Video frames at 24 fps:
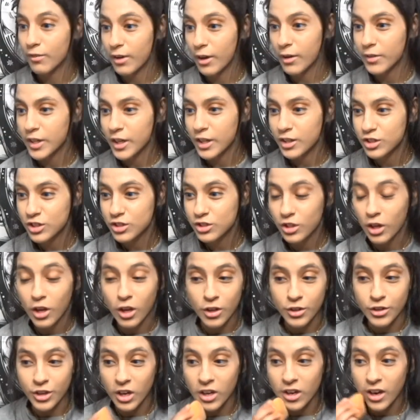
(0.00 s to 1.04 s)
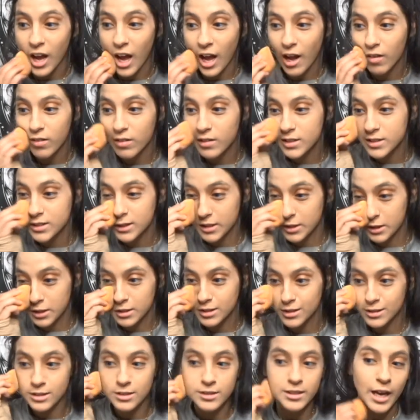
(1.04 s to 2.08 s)
foundation's all done. Obviously, this
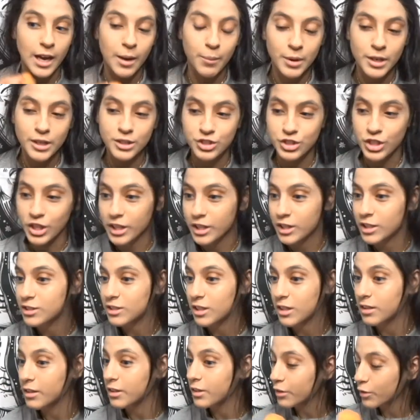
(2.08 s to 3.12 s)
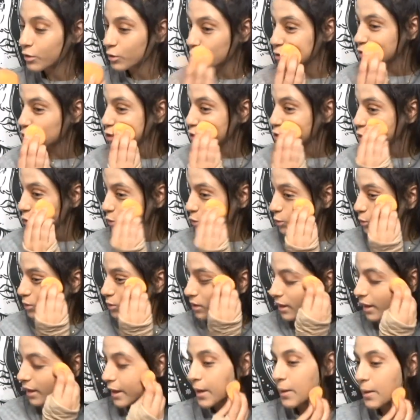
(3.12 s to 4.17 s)
is not my shade. It's a little too
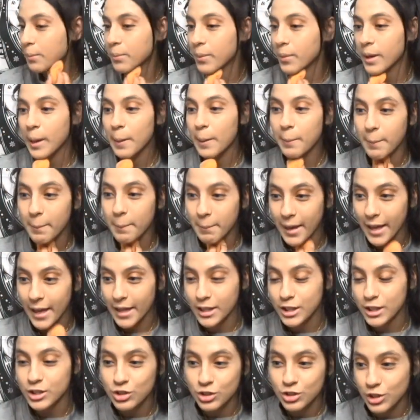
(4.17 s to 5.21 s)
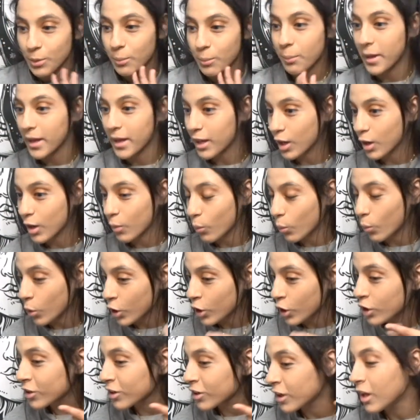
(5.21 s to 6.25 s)
light, but I managed to make it
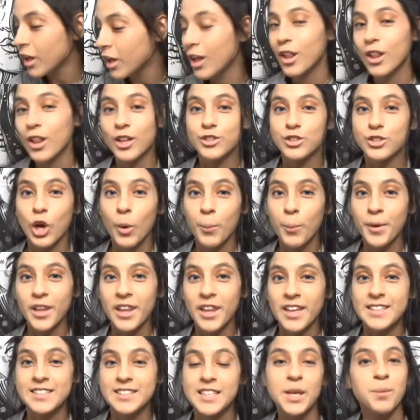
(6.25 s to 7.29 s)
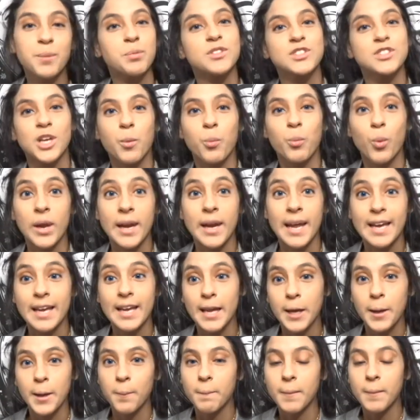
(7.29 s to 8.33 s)
work. Let's hope it like deepens up when I
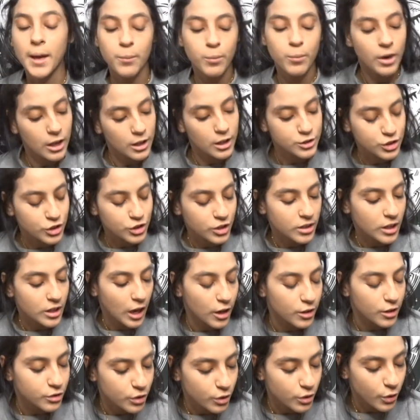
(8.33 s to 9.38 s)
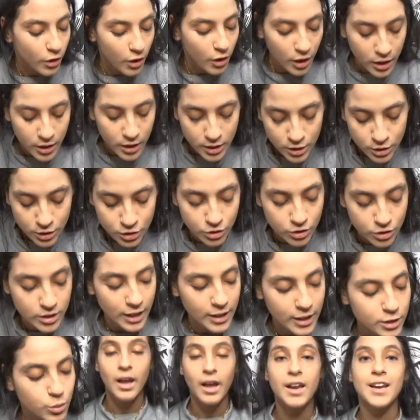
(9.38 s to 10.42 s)
get my bronzer and contour on. So
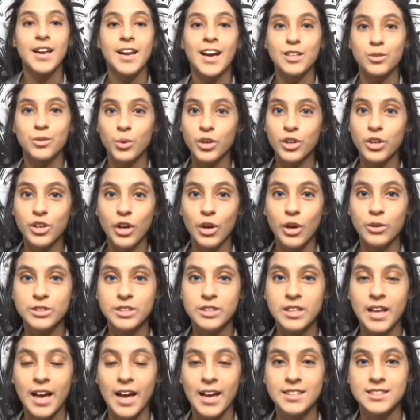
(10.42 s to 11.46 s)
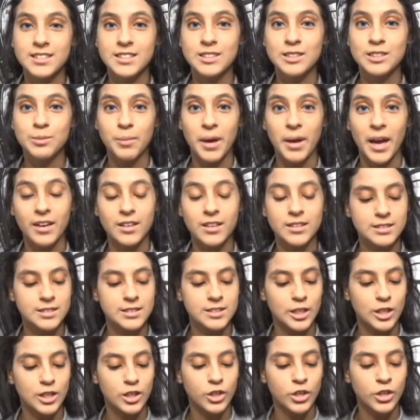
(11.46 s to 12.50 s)
next we're gonna go into the Essence Matte
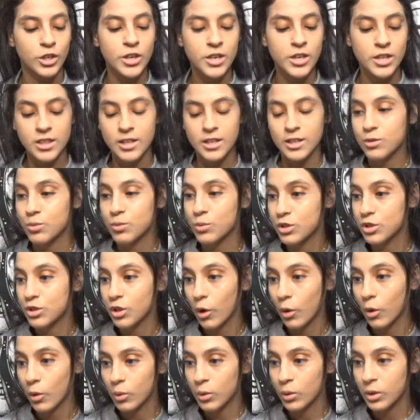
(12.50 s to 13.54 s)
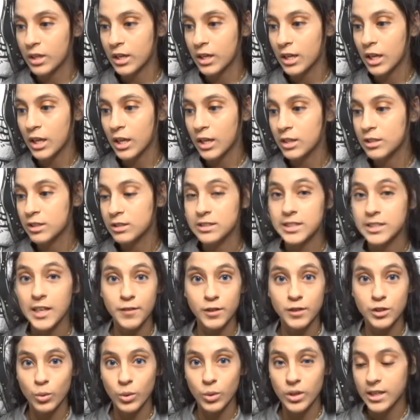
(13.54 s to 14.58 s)
Concealer, and this was only
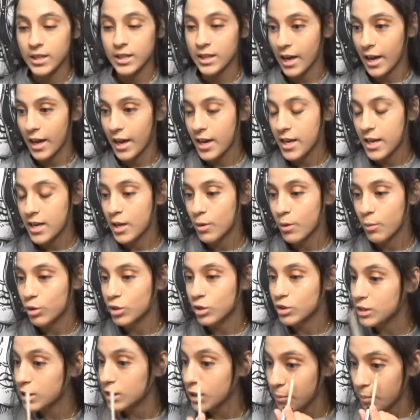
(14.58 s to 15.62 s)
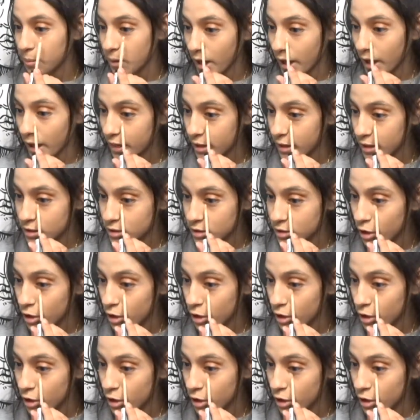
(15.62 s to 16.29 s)
$7.29, and we're just gonna apply this